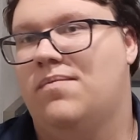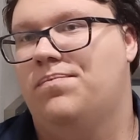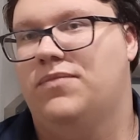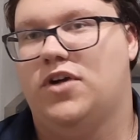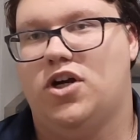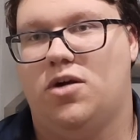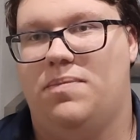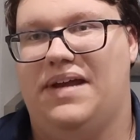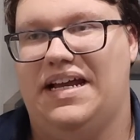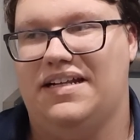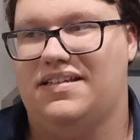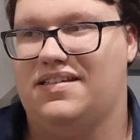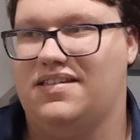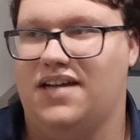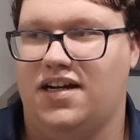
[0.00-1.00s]
Kirby
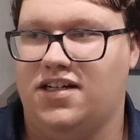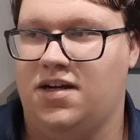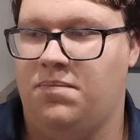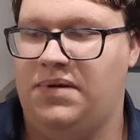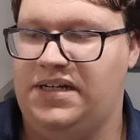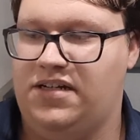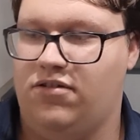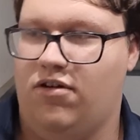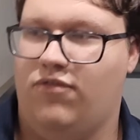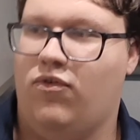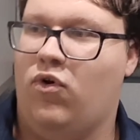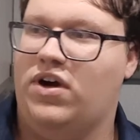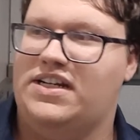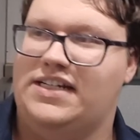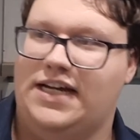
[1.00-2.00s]
gets sucked up into a
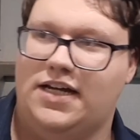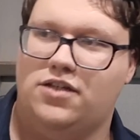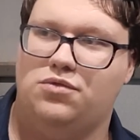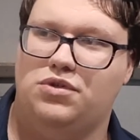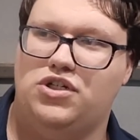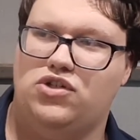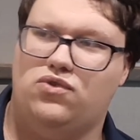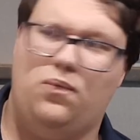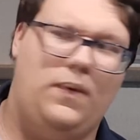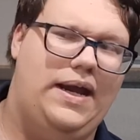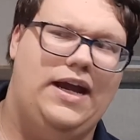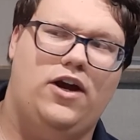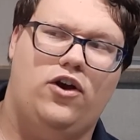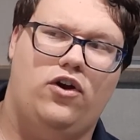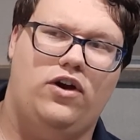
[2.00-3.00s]
vortex, which is
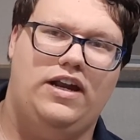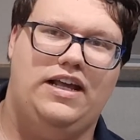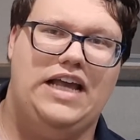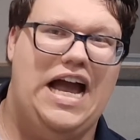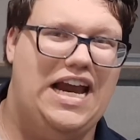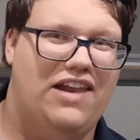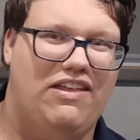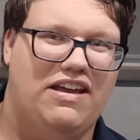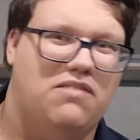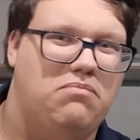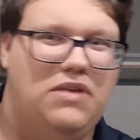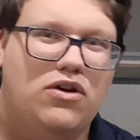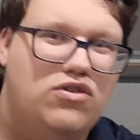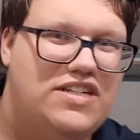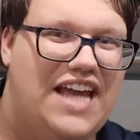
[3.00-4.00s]
weird. He kind of like
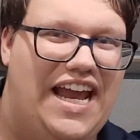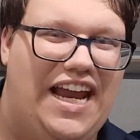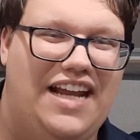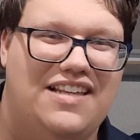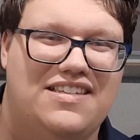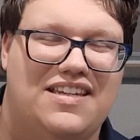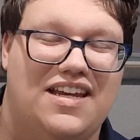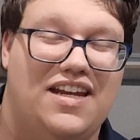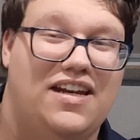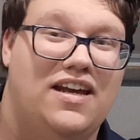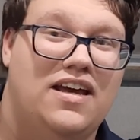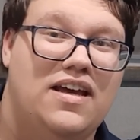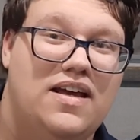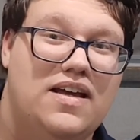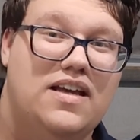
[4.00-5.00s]
mutates, and
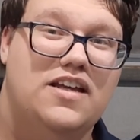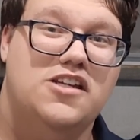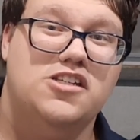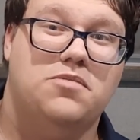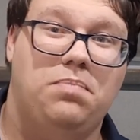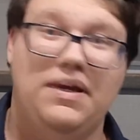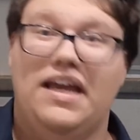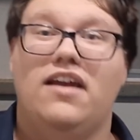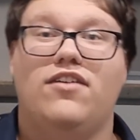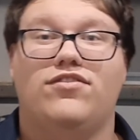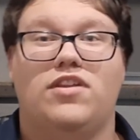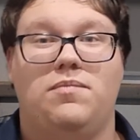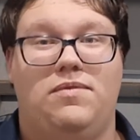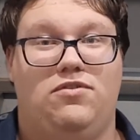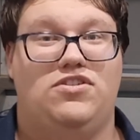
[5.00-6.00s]
speaking of
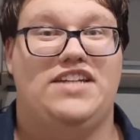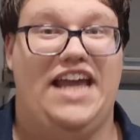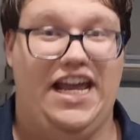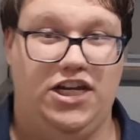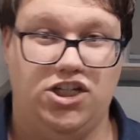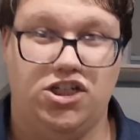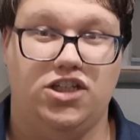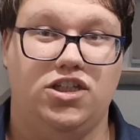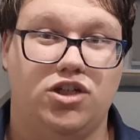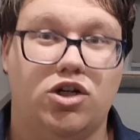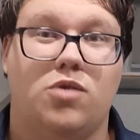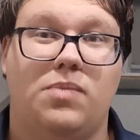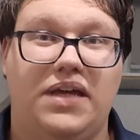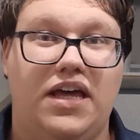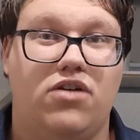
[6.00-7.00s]
the mutation
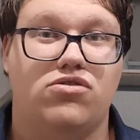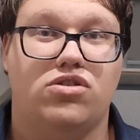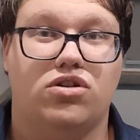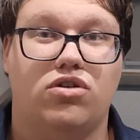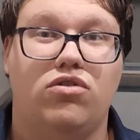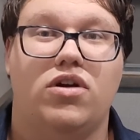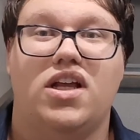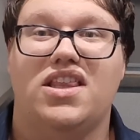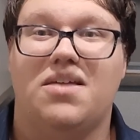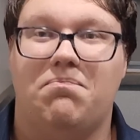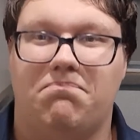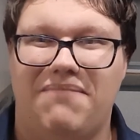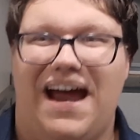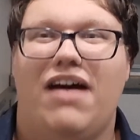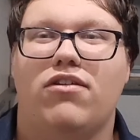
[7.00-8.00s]
Kirby goes through, the
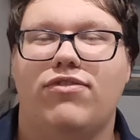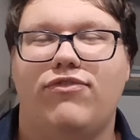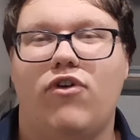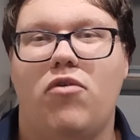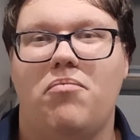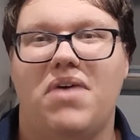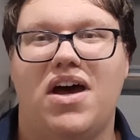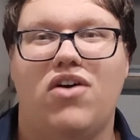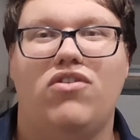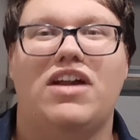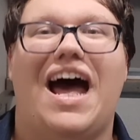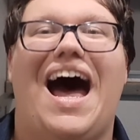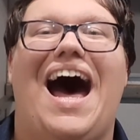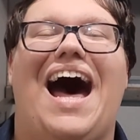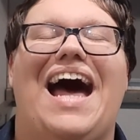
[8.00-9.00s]
mouthful mode,
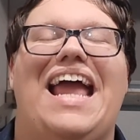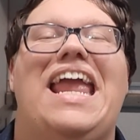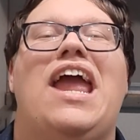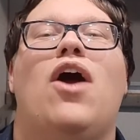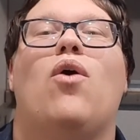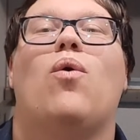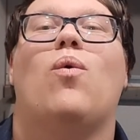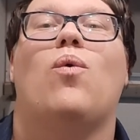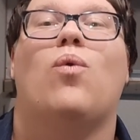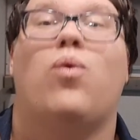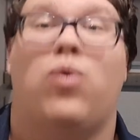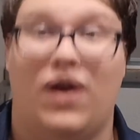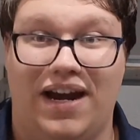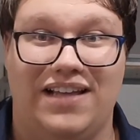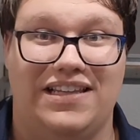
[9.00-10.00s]
I
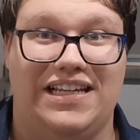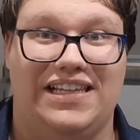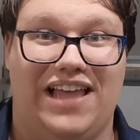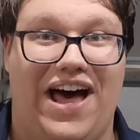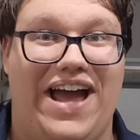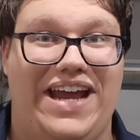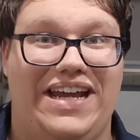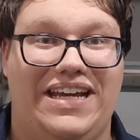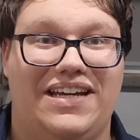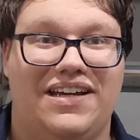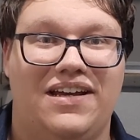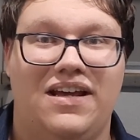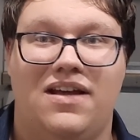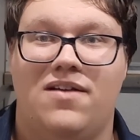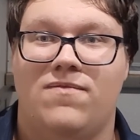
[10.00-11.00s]
really like.
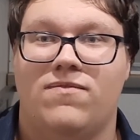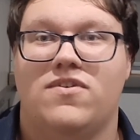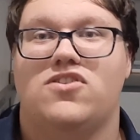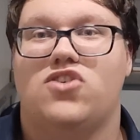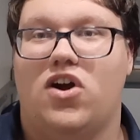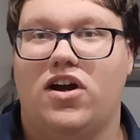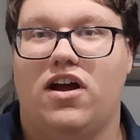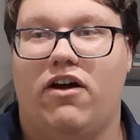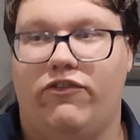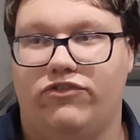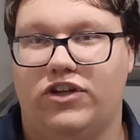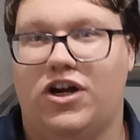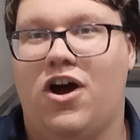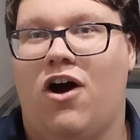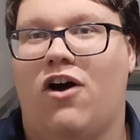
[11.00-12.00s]
Starting off
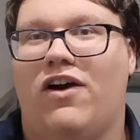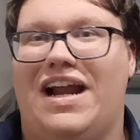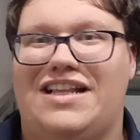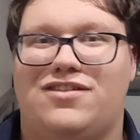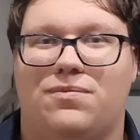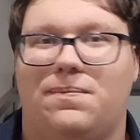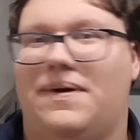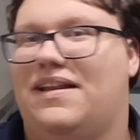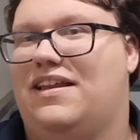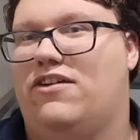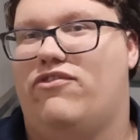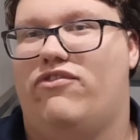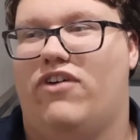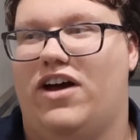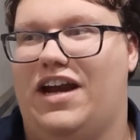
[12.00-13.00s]
the car, it's really
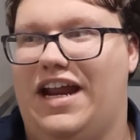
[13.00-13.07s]
fun.